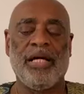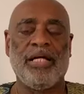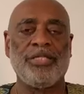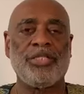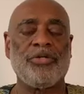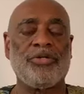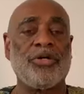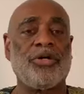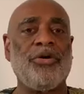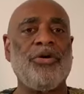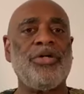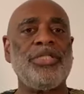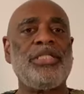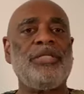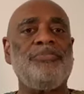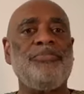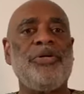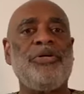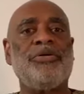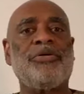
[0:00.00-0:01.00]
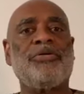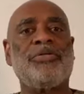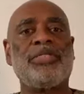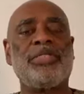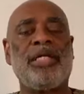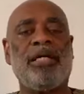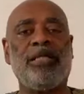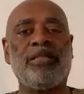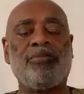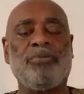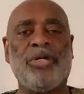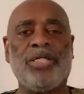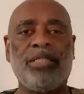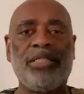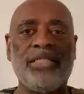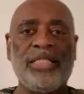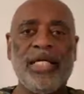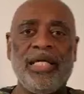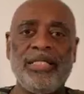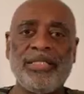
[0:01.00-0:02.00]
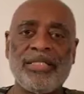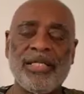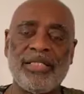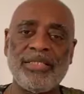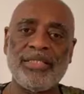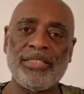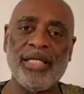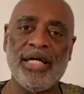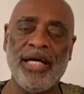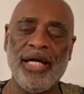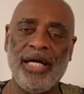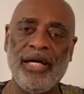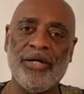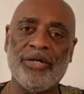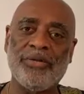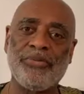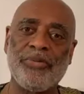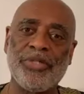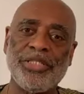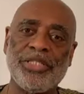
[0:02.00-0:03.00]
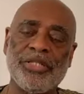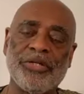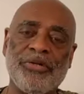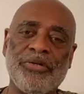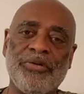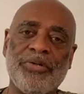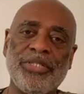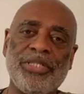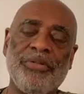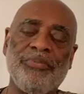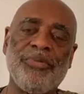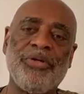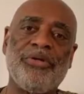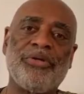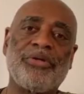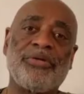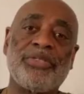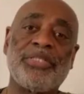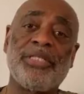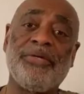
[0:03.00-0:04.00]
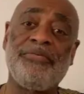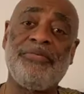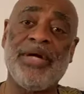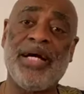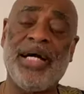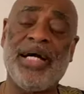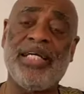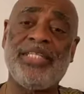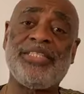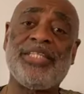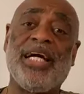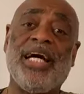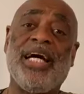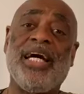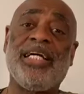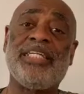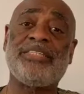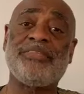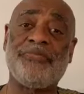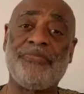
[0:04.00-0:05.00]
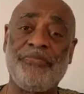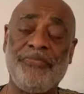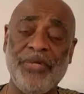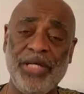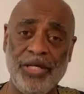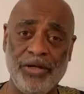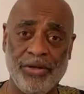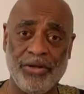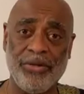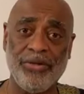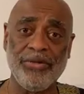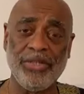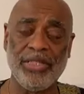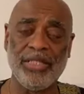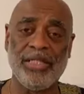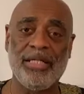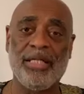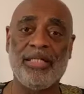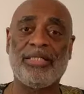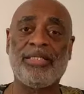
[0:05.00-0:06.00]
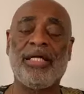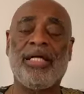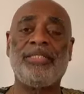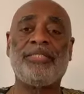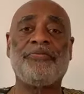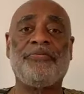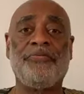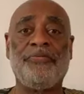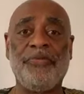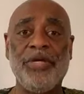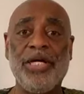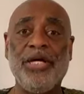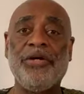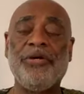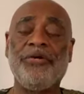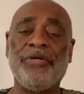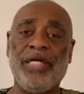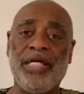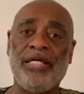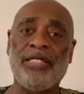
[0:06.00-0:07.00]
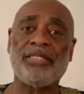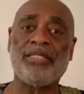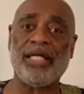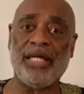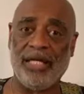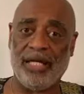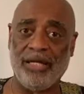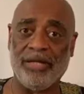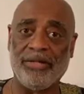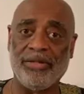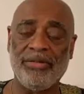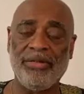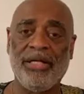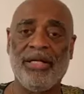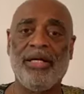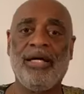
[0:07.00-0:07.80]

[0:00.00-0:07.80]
So the Course in Miracles says what sends us to hell, which the Course in Miracles defines as fear. It says fear is hell.